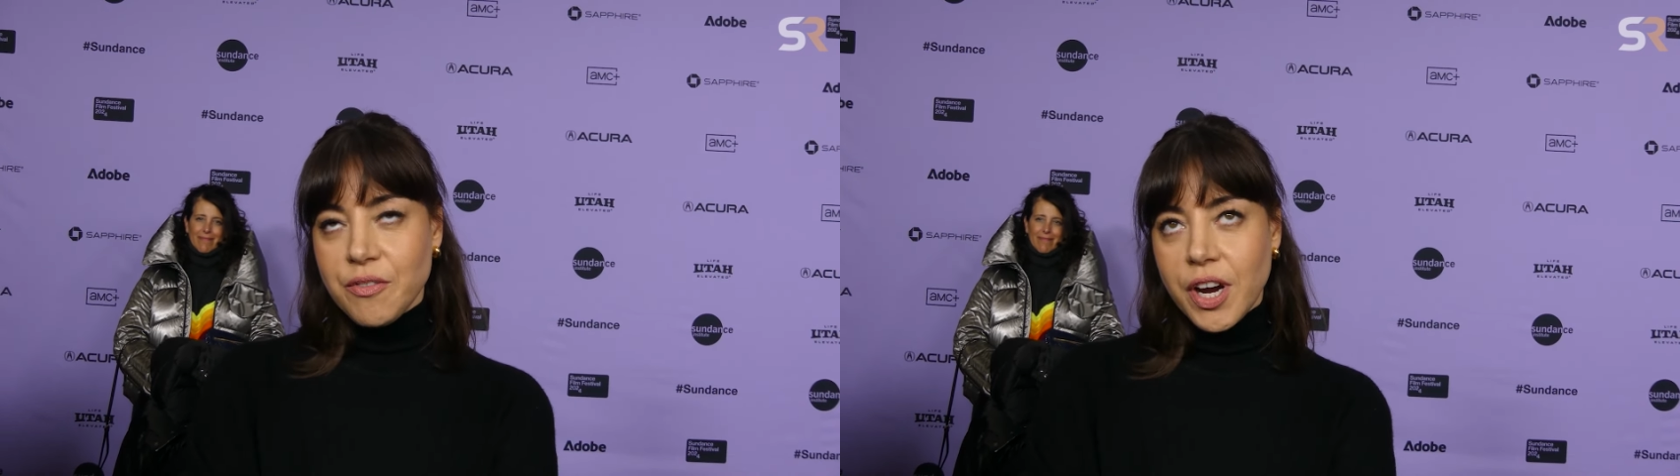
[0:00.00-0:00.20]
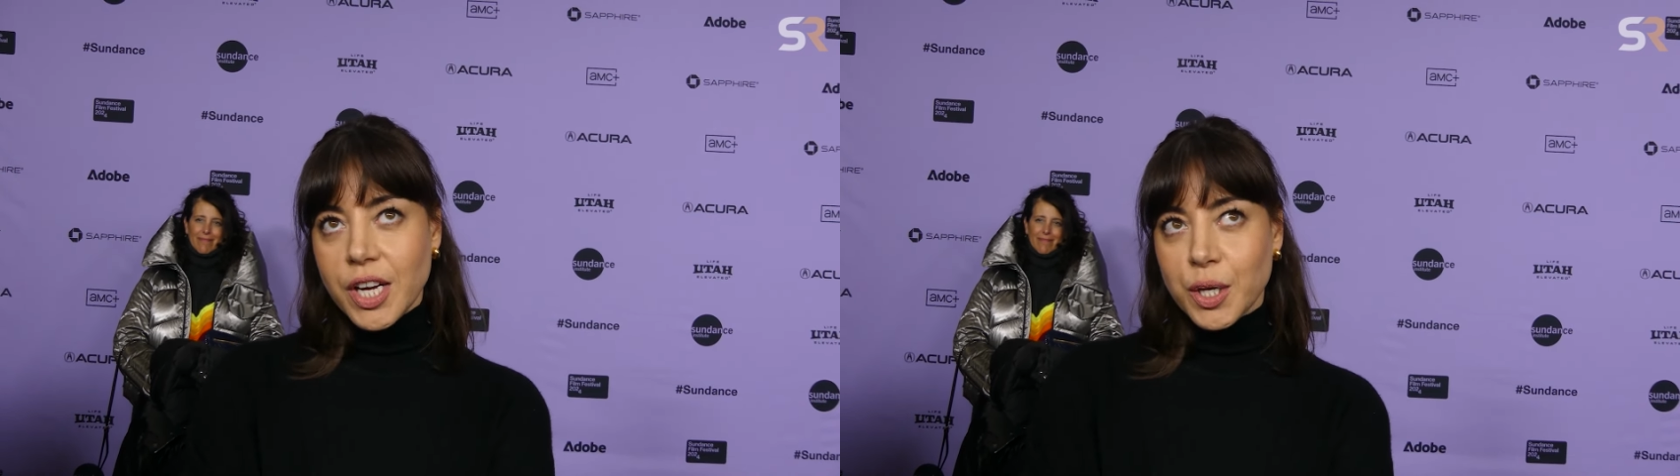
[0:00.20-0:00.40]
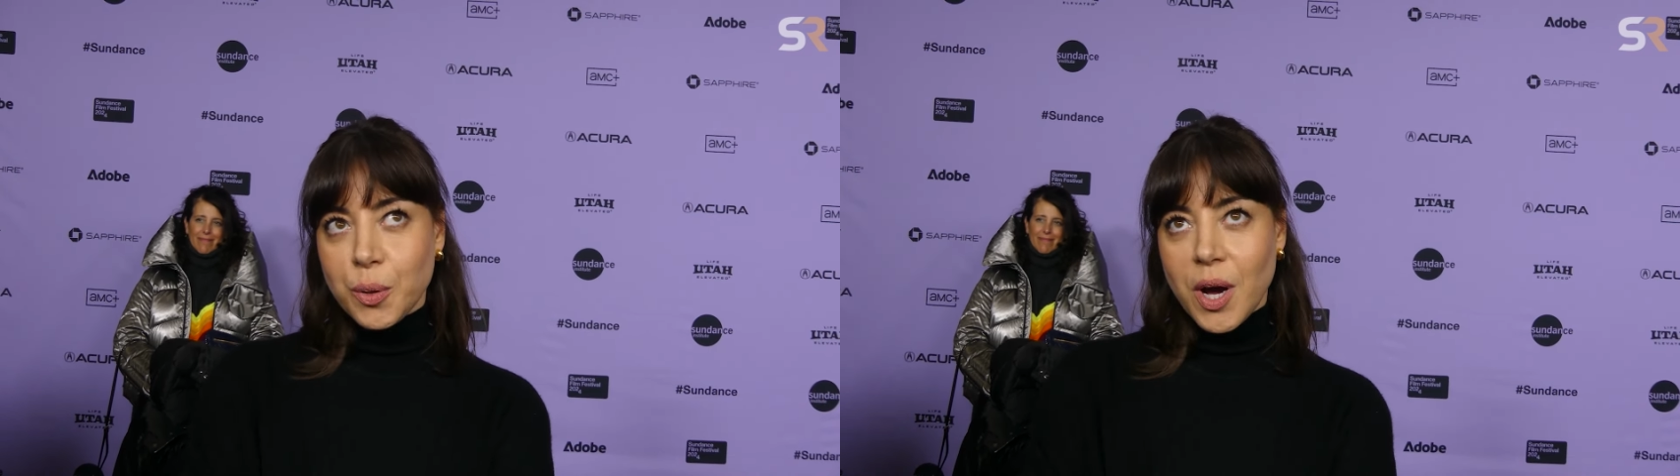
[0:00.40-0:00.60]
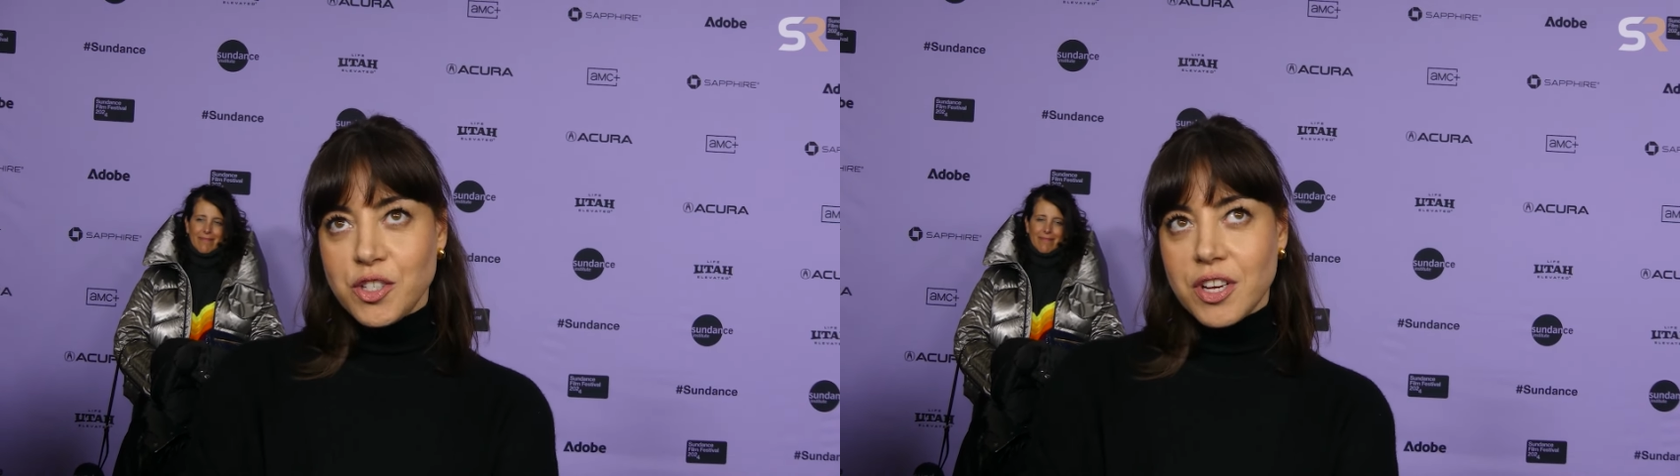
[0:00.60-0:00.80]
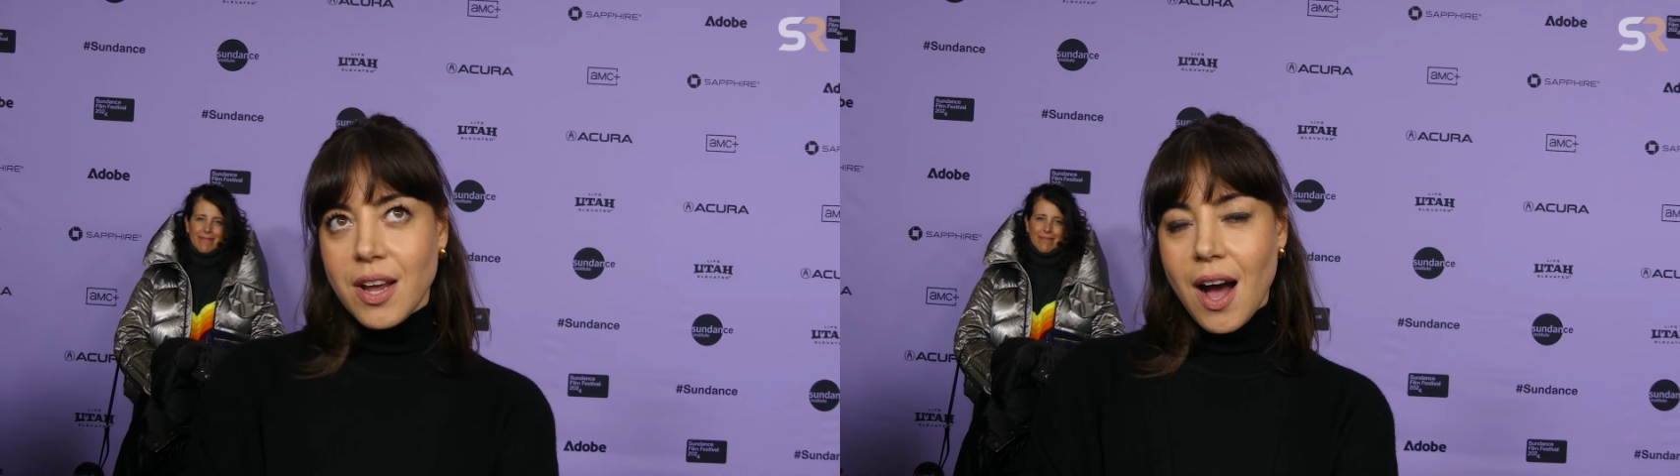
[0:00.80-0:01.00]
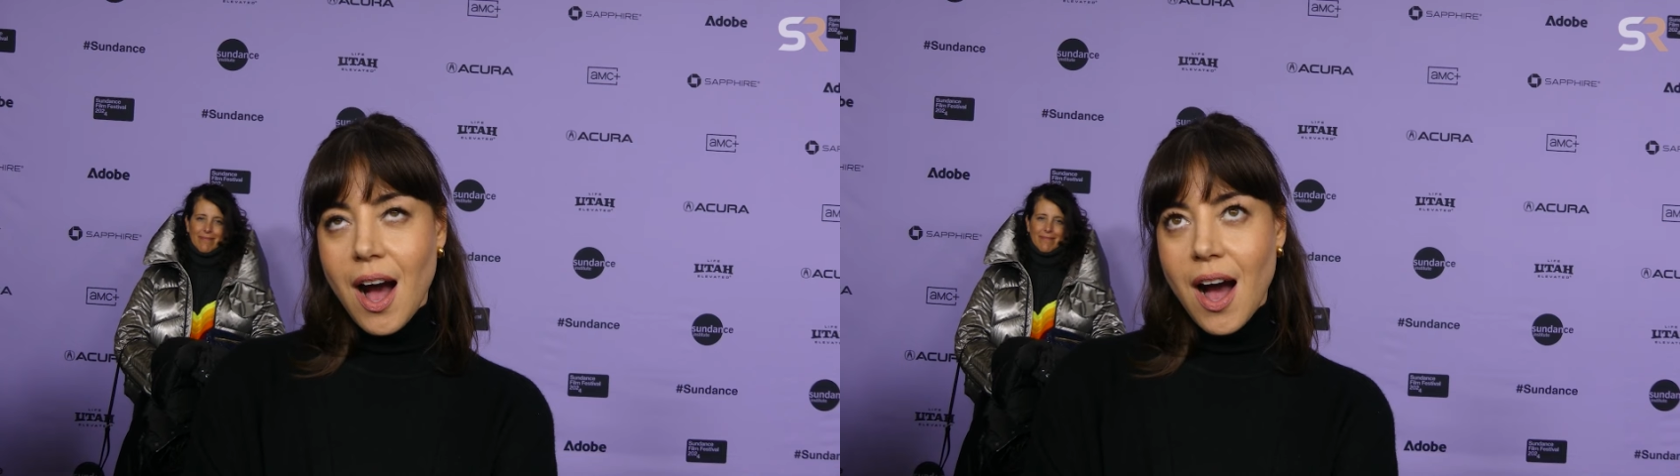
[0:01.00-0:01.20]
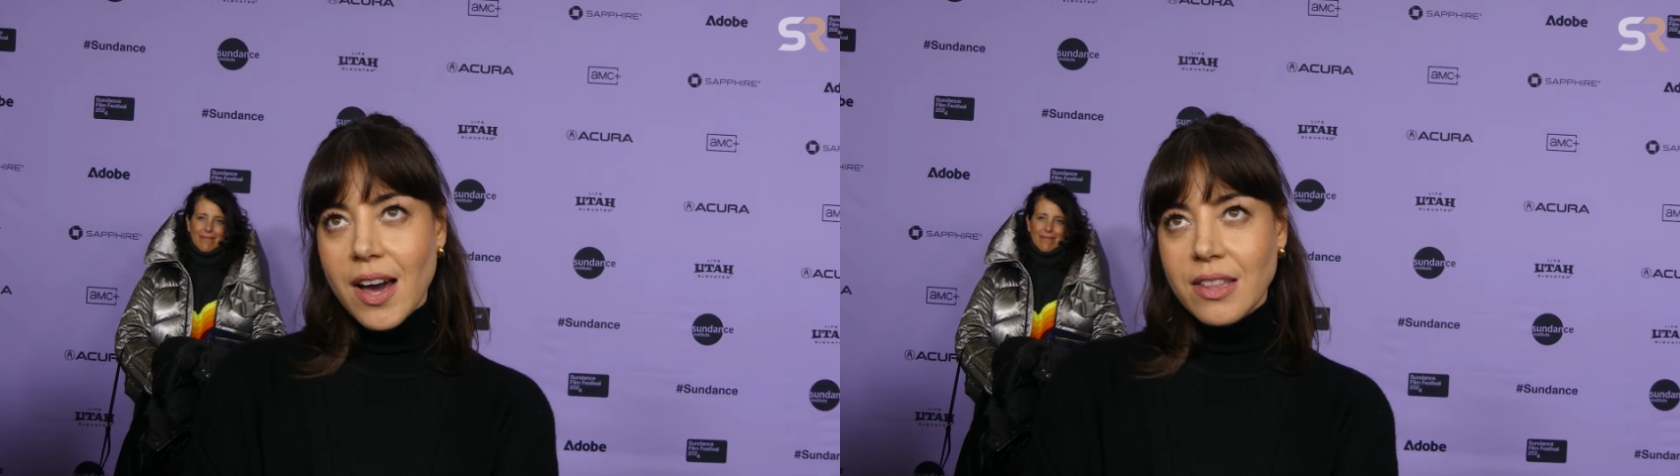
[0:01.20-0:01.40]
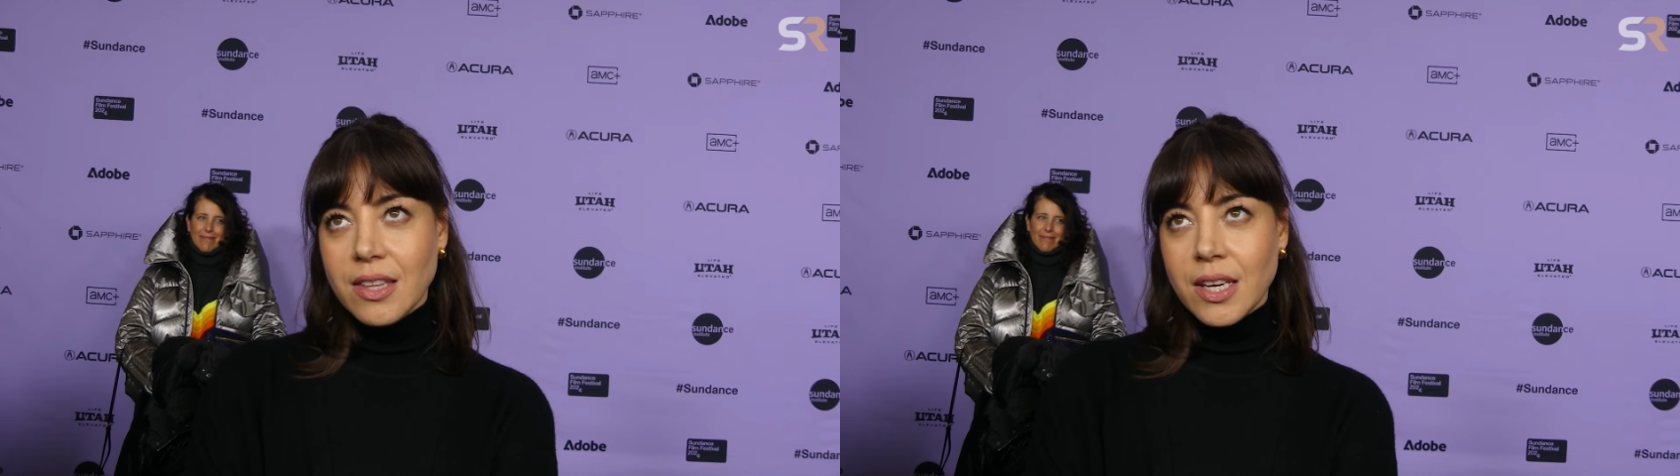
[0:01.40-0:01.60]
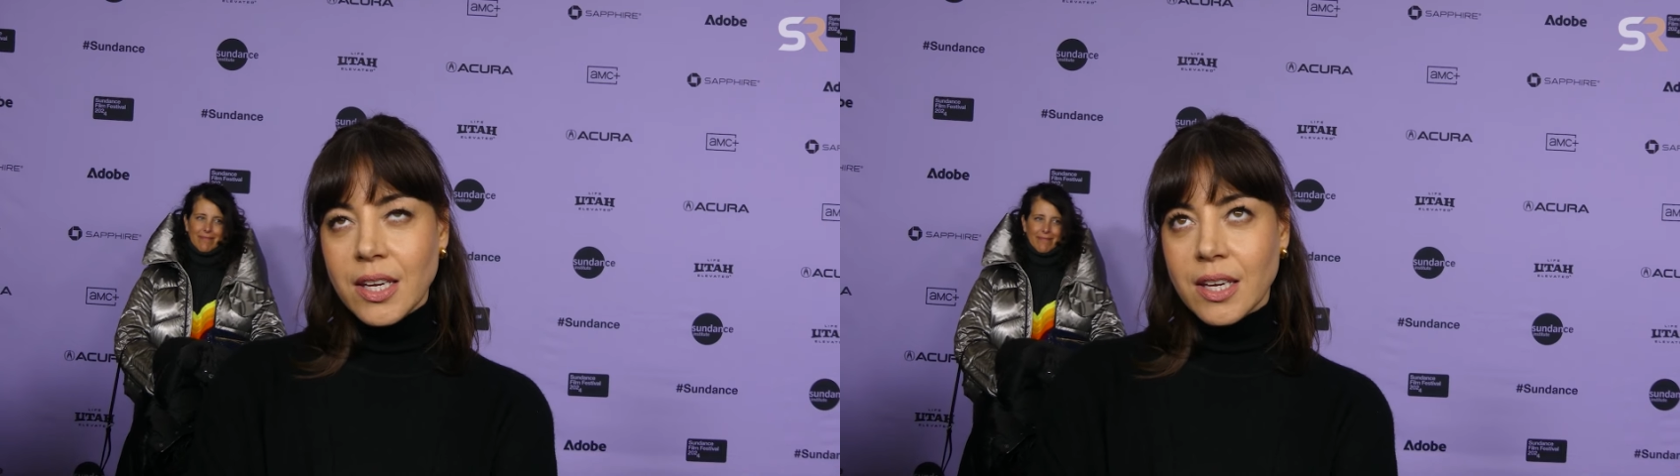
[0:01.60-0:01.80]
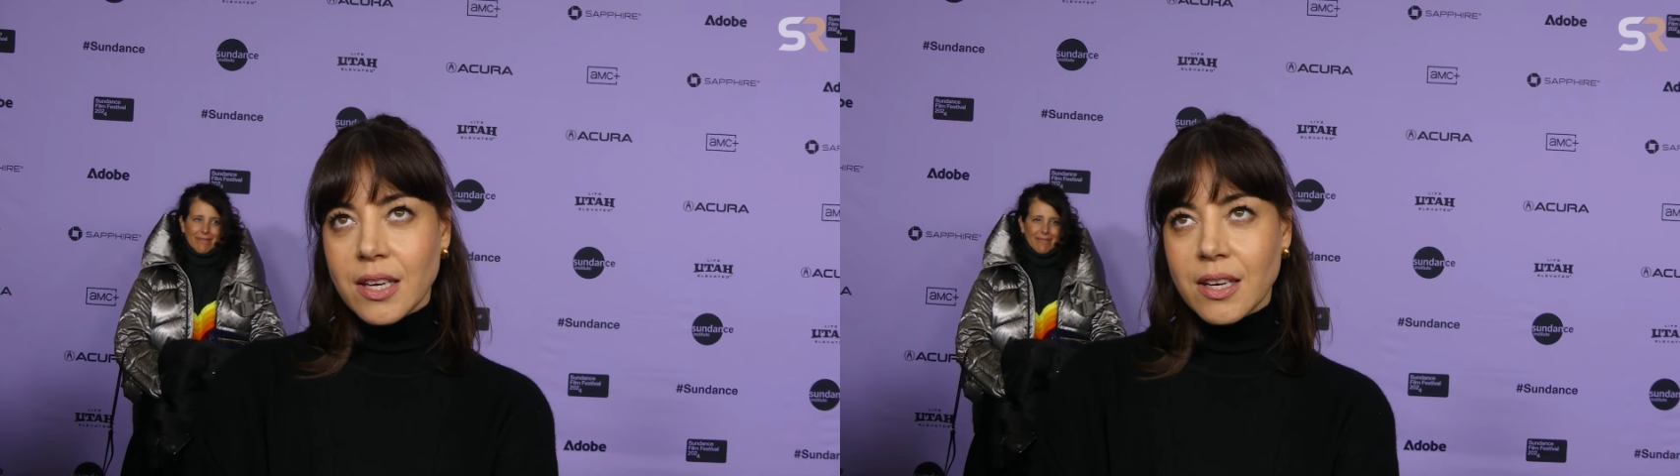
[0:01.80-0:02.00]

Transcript: very good question. I think,